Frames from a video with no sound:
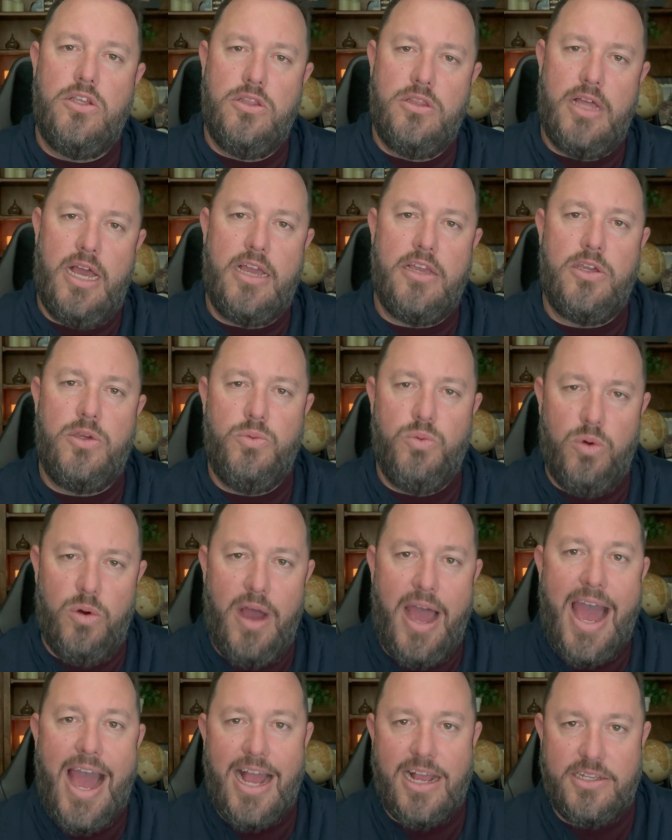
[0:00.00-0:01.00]
that you will
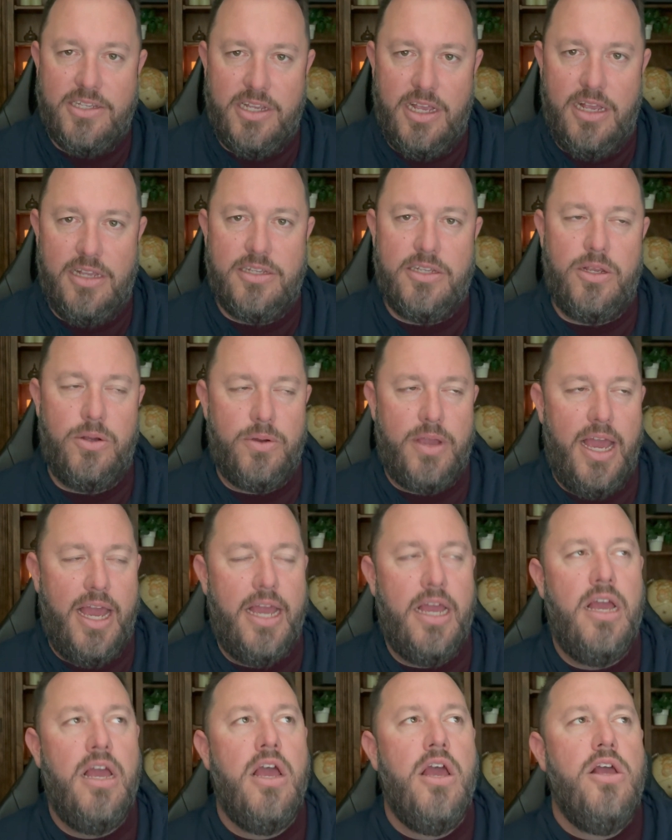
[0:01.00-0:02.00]
access,
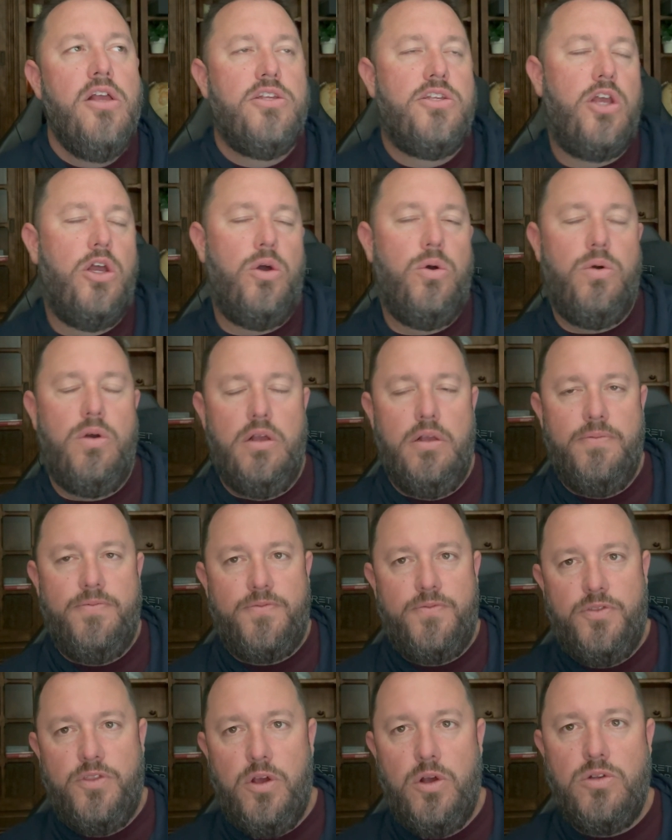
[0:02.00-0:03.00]
okay? So
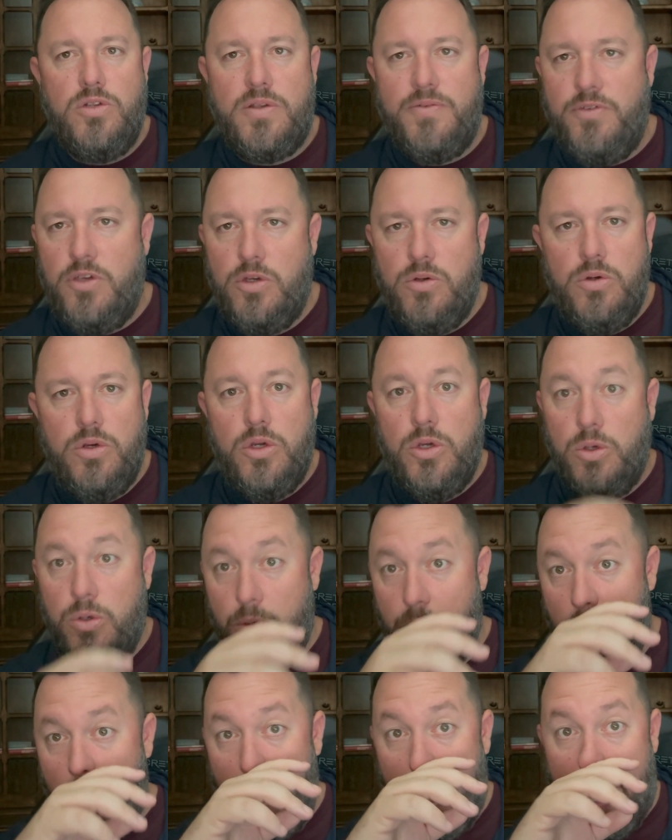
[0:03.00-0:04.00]
those of you
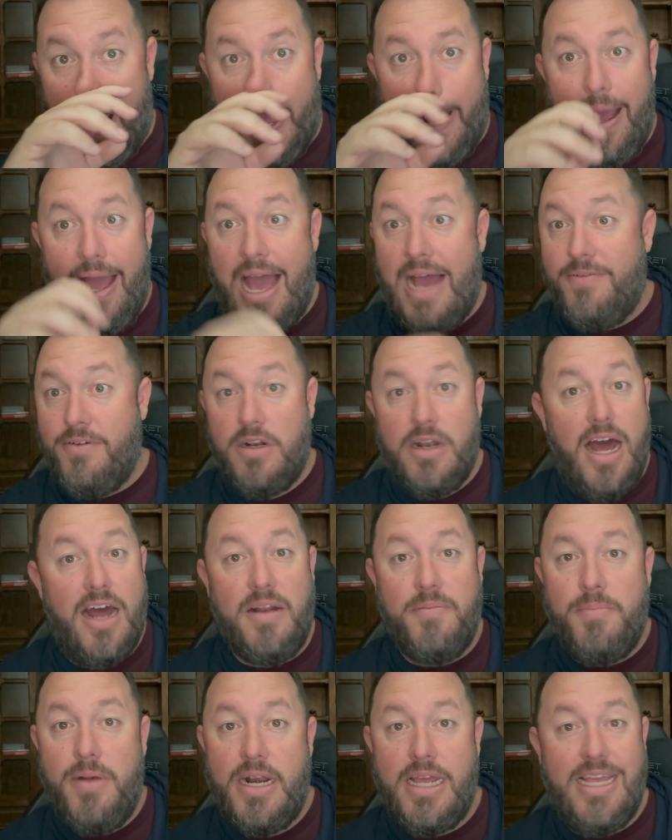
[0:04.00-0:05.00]
who have a lot
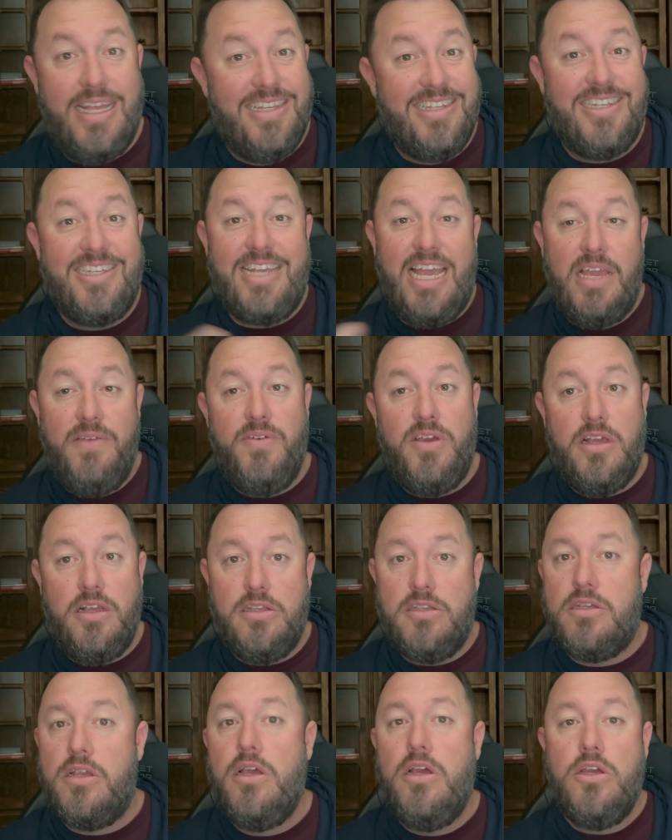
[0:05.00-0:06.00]
of money in
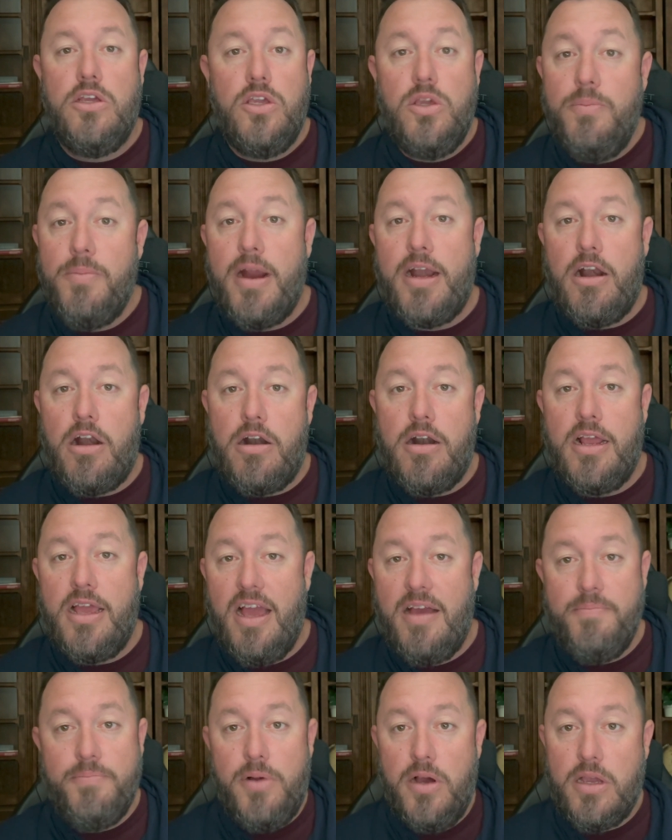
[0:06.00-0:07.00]
savings, you might already
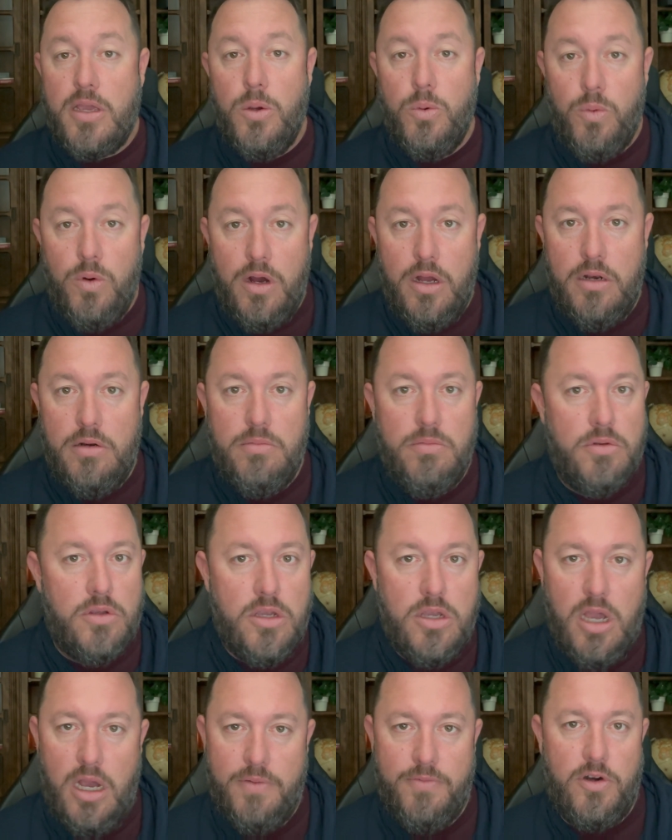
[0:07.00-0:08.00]
have bucket 1
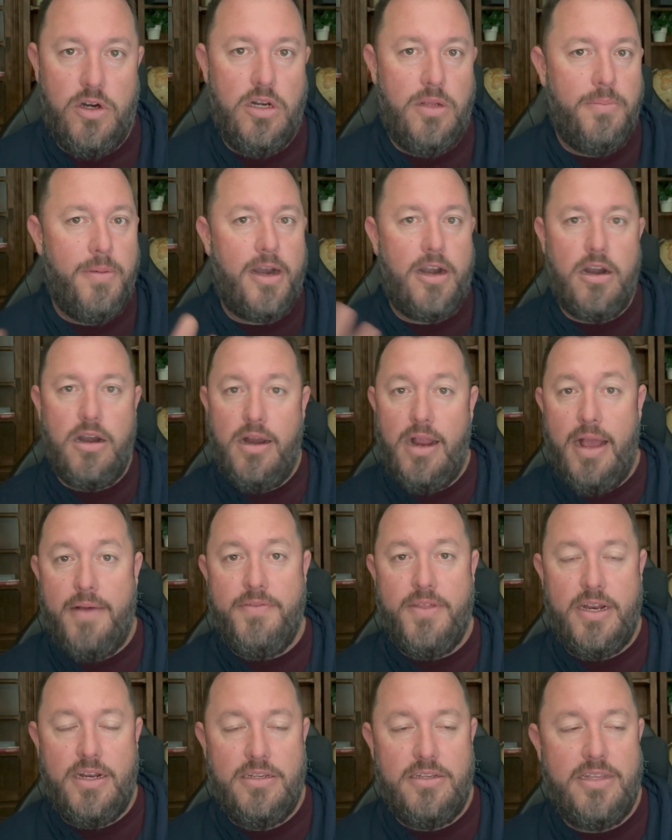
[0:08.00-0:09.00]
covered. You might already have
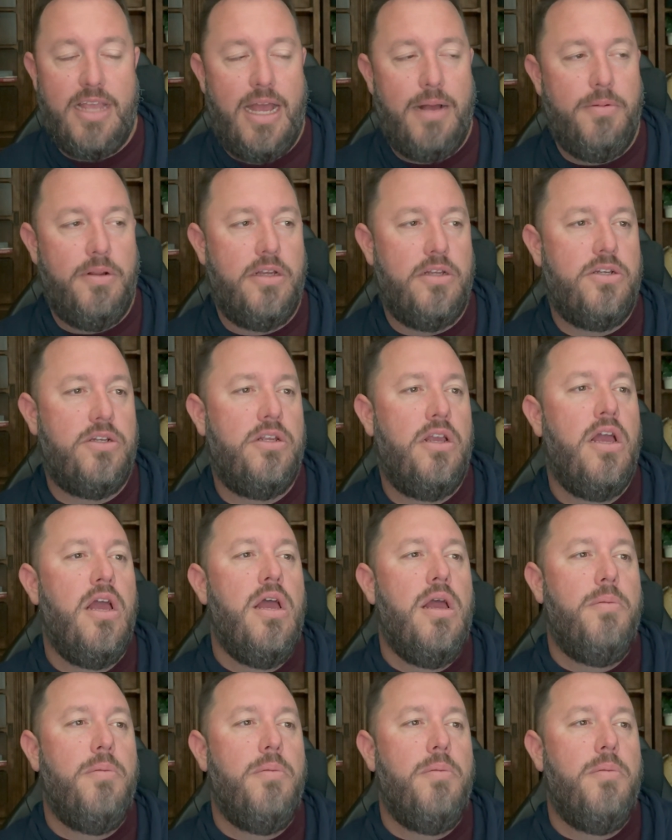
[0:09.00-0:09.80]
that established.